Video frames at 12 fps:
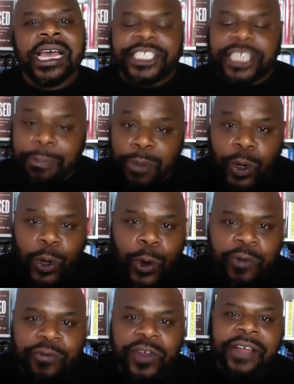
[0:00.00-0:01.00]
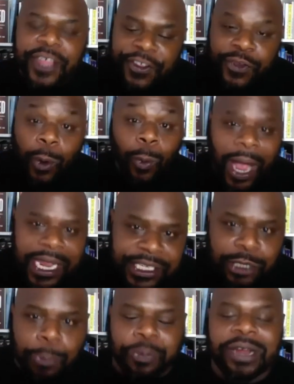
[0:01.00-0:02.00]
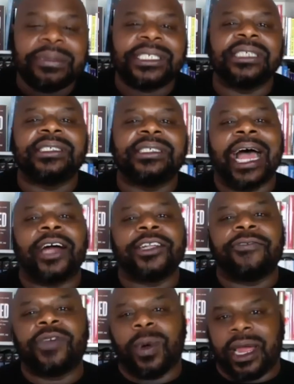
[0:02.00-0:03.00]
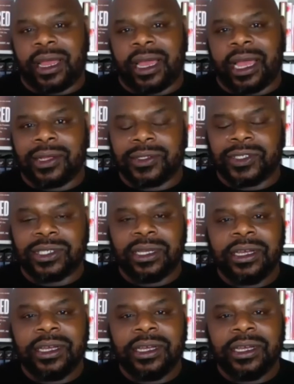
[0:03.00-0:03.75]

to move this white supremacist out of the White House.